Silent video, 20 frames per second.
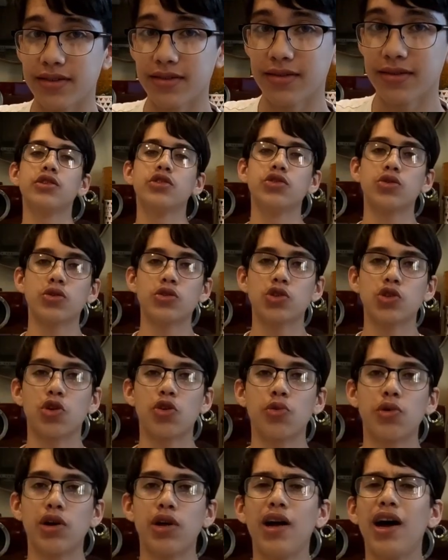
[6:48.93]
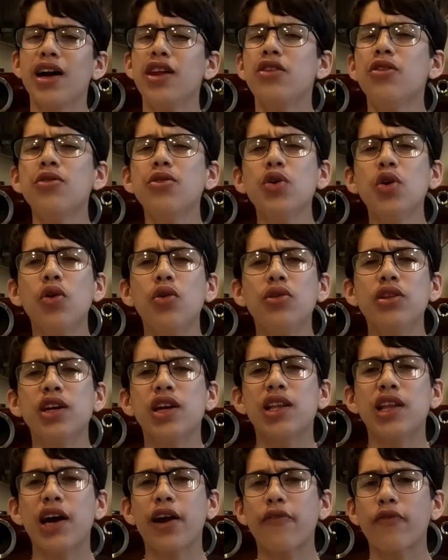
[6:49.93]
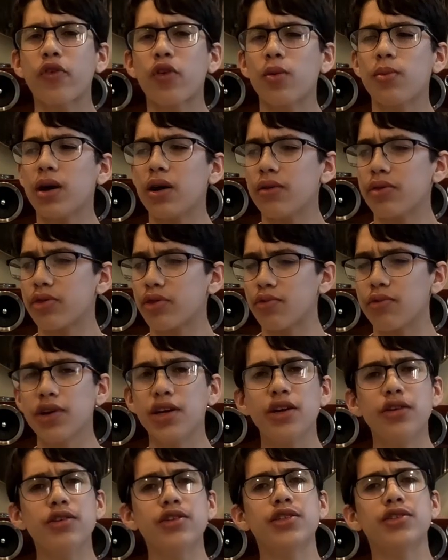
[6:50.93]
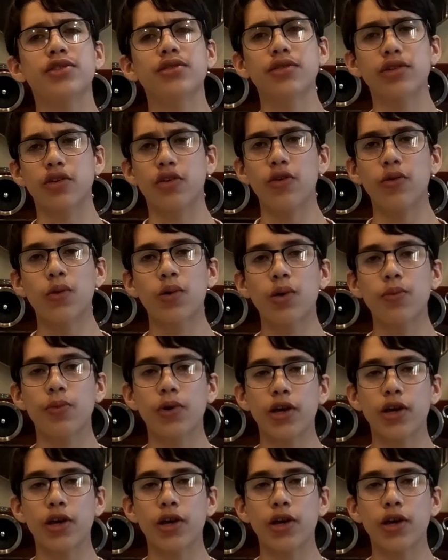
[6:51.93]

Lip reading: Dear George Orwell, I know you were only alive for about 3 years into the Cold War,